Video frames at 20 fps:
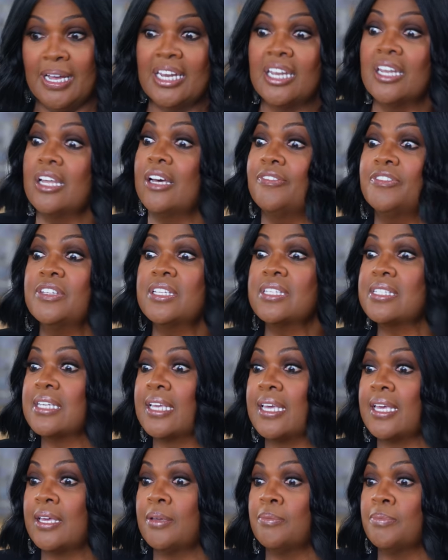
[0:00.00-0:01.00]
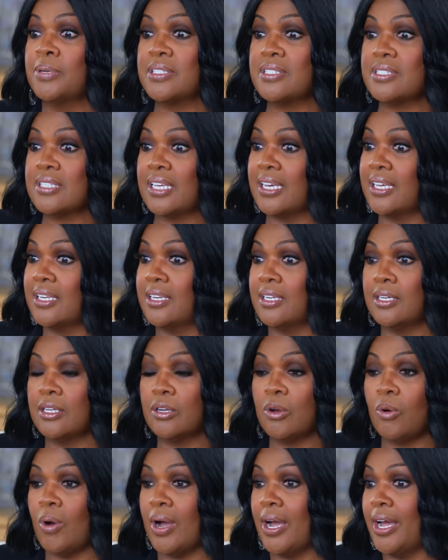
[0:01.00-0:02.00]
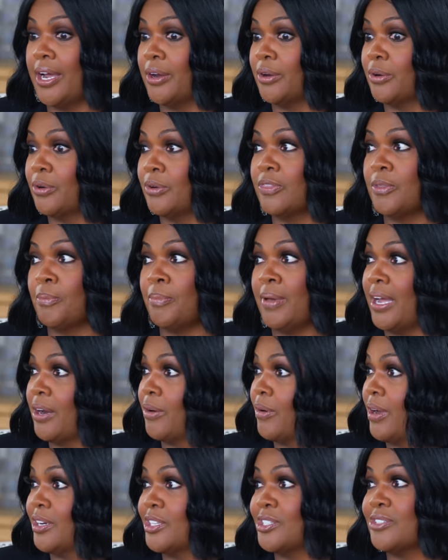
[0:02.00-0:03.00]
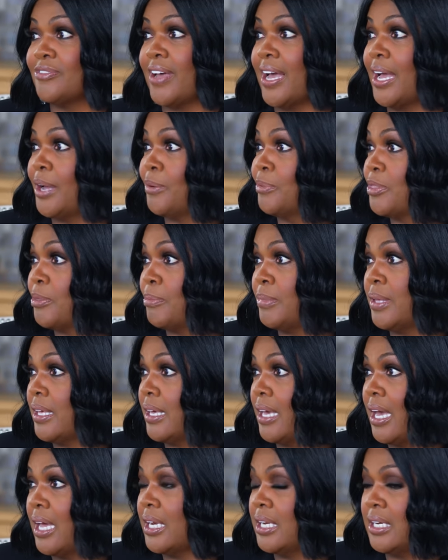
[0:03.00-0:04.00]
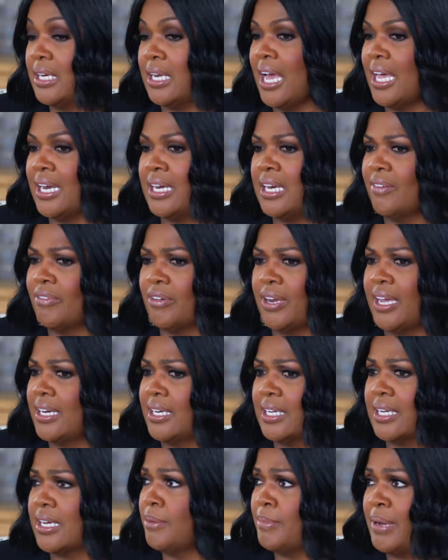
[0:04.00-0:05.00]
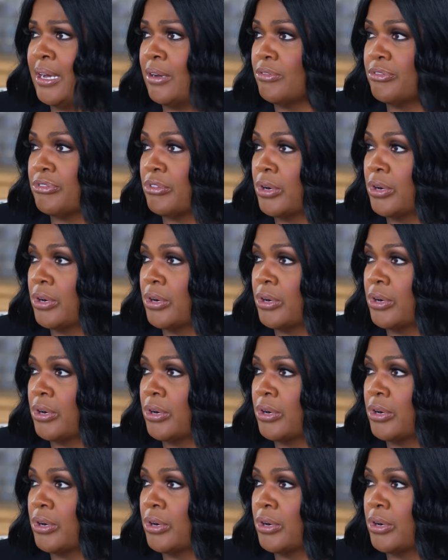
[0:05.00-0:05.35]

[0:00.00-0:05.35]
I love to sing, but singing in the choir or in the background is fine with me. Yeah. I didn't. I never had to come out